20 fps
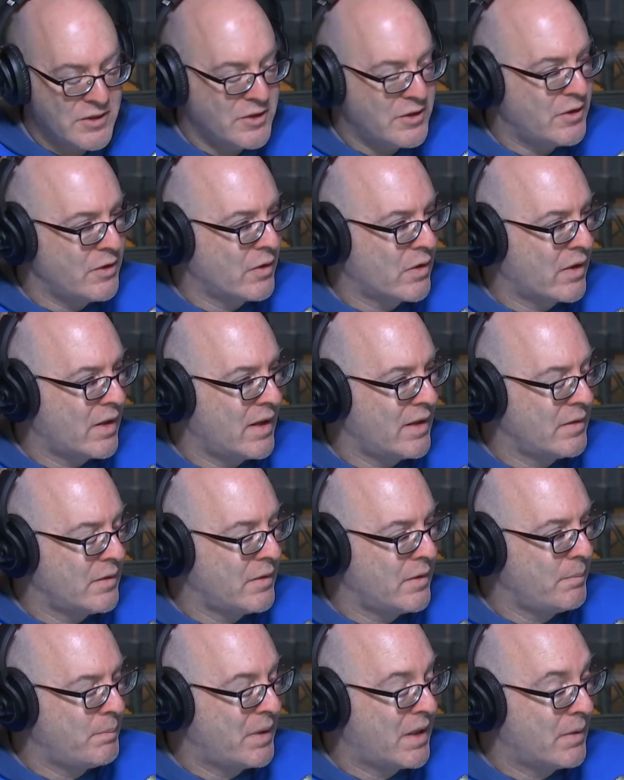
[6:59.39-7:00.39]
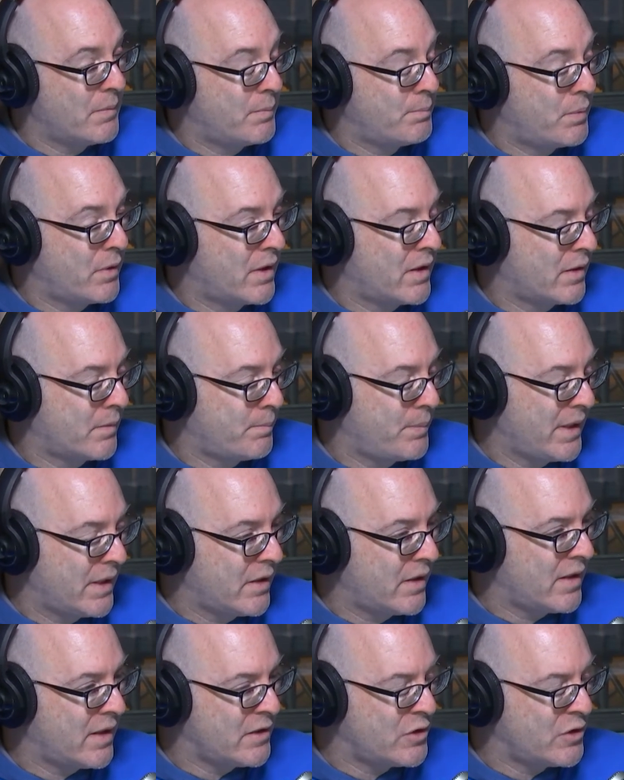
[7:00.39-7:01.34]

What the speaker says: you'd be good on